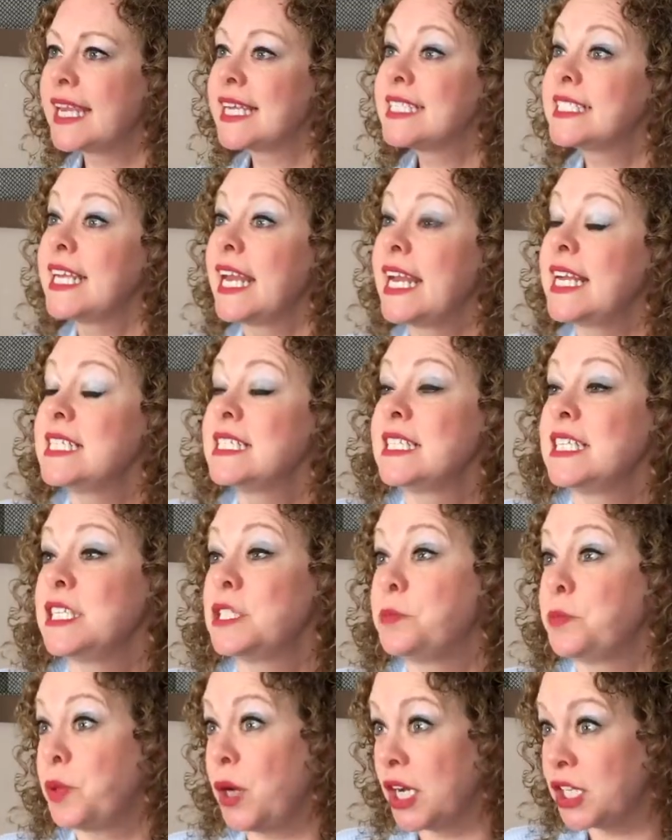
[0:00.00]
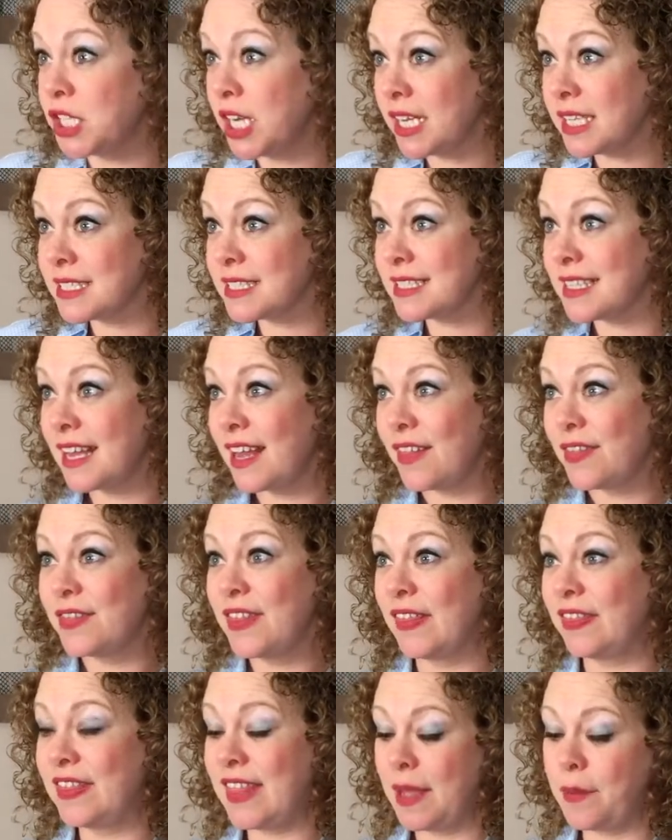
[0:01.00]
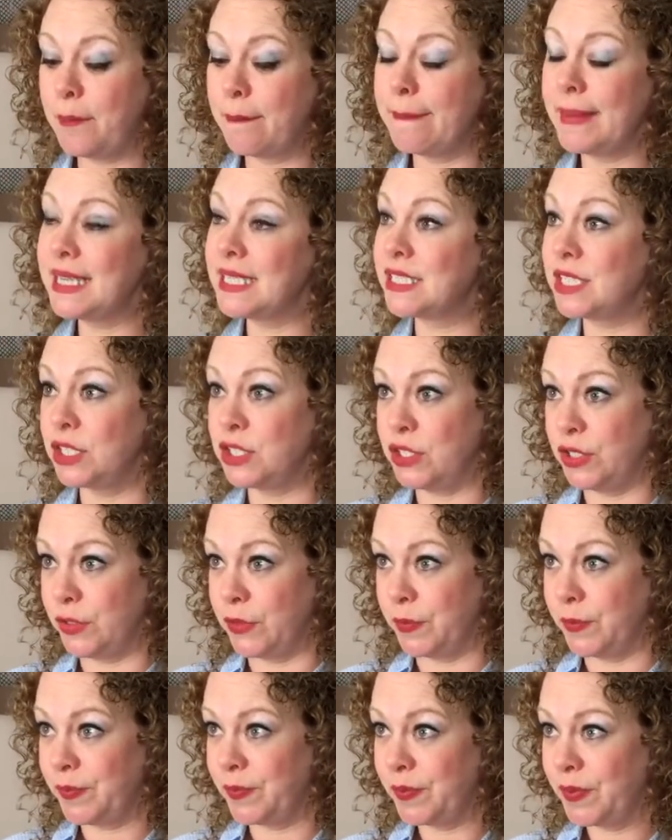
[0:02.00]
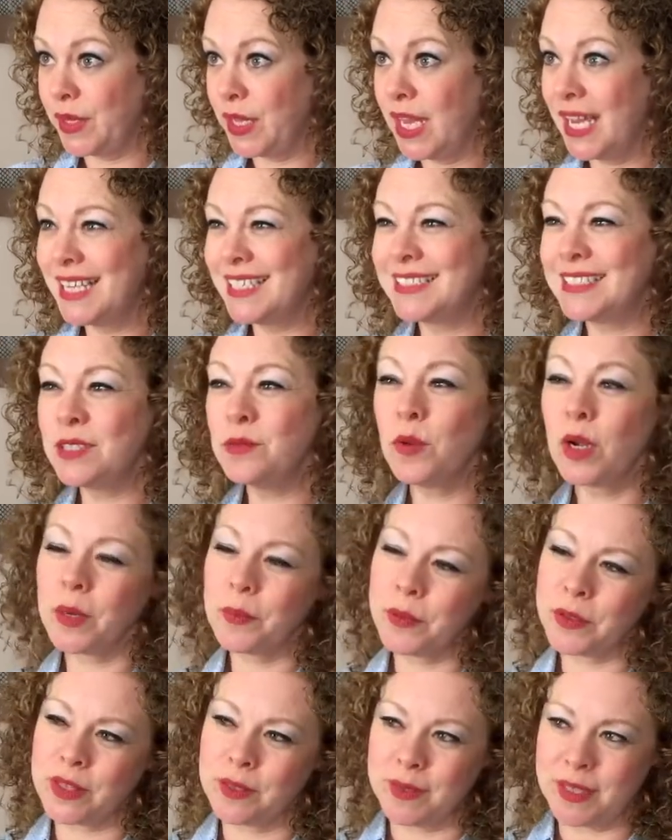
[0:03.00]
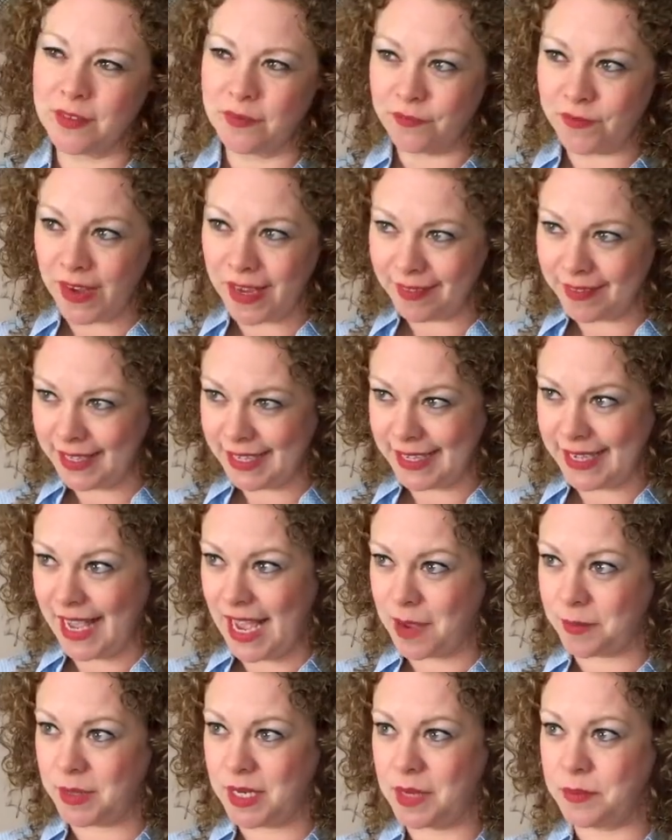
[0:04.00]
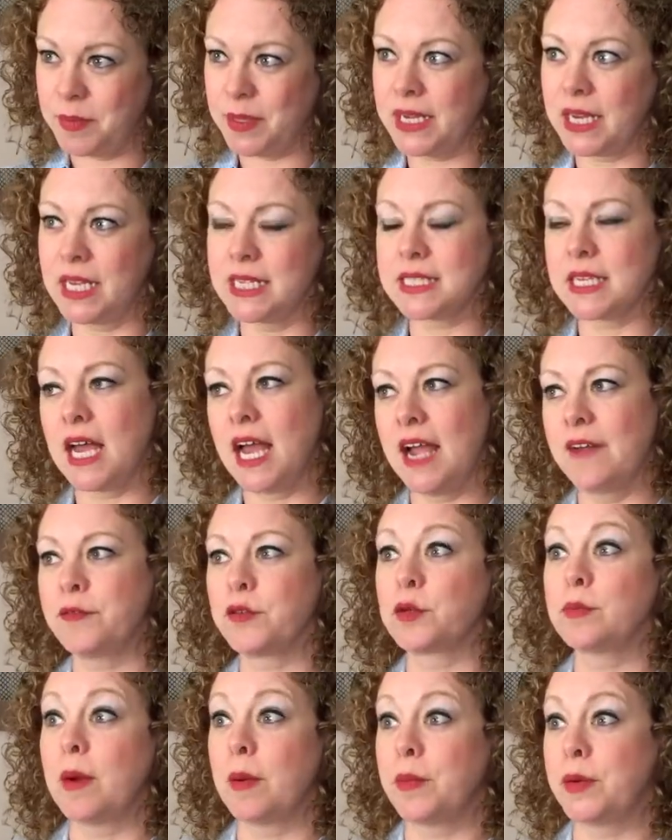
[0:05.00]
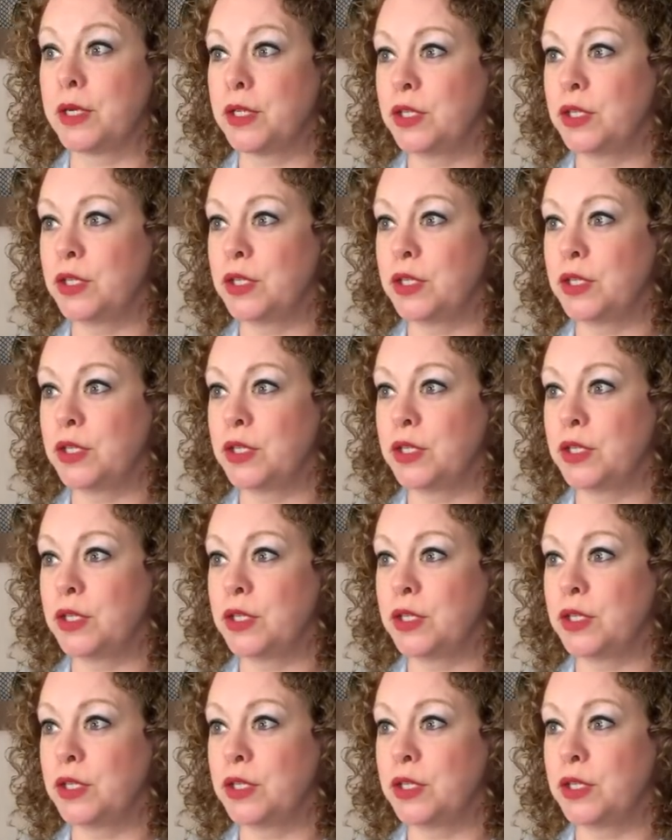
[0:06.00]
contains these projects that they meant to do. Didn't want to put them in the filing cabinet because I have to remember to